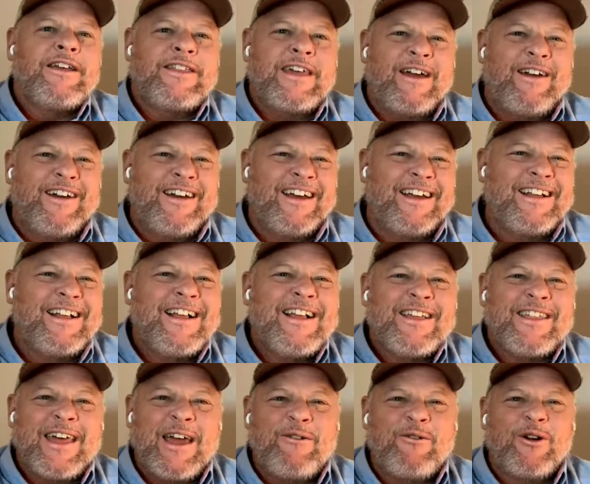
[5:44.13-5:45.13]
they
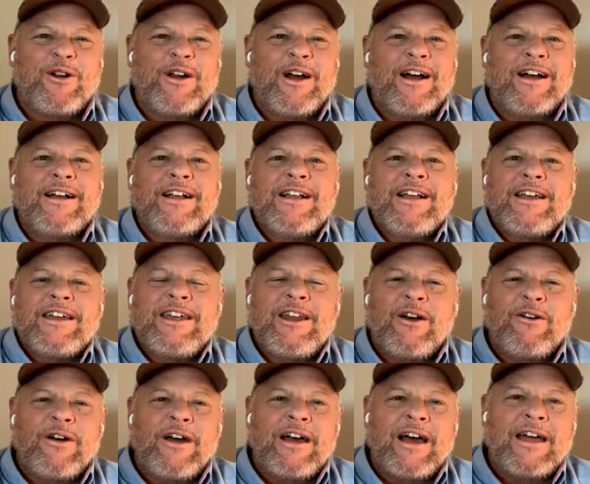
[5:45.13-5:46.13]
they were, uh, you
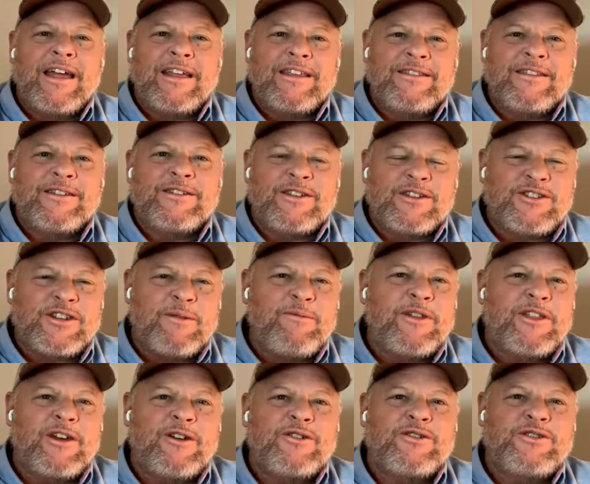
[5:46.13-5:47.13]
know, uh,
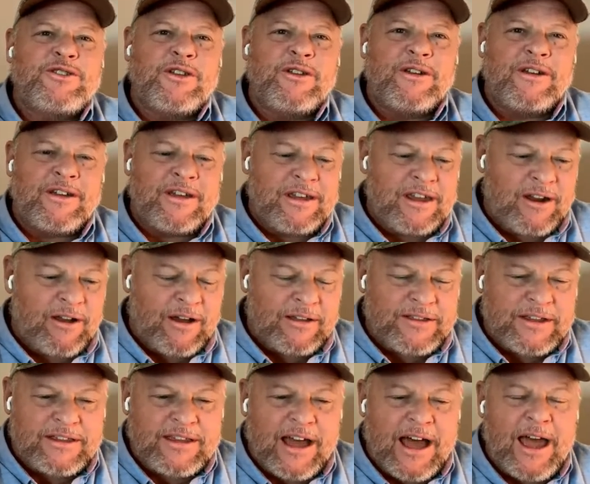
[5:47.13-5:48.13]
some of those, uh, you know,
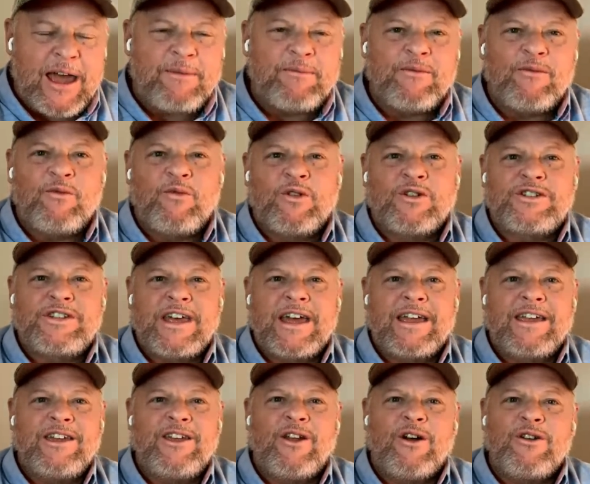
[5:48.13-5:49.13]
at the time were
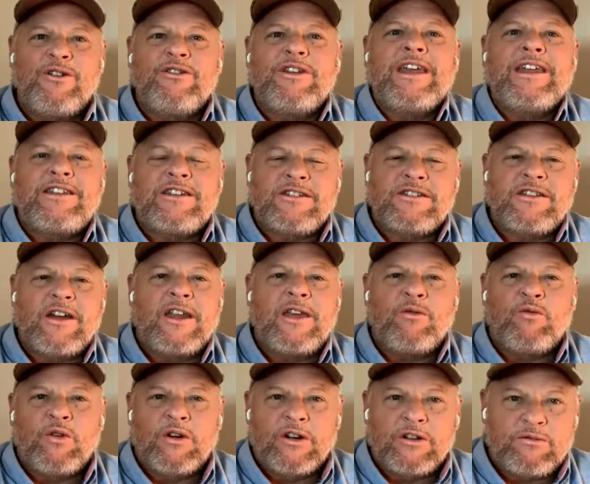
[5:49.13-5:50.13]
saying, you know, you need to
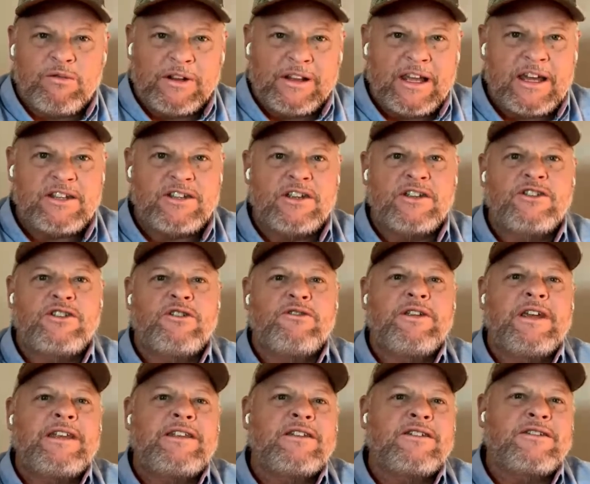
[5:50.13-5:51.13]
study world religions,
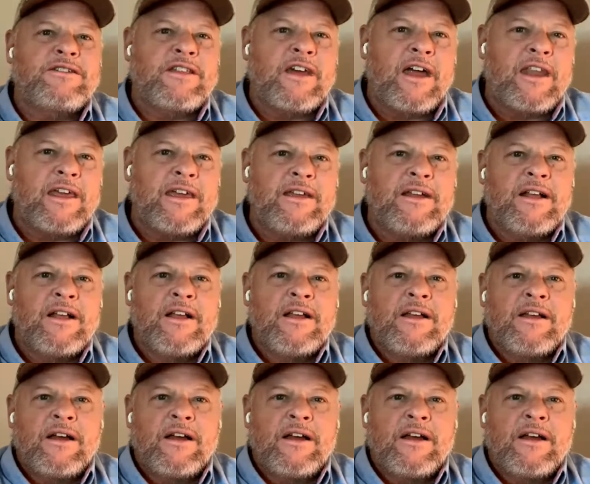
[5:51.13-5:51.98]
you need to study,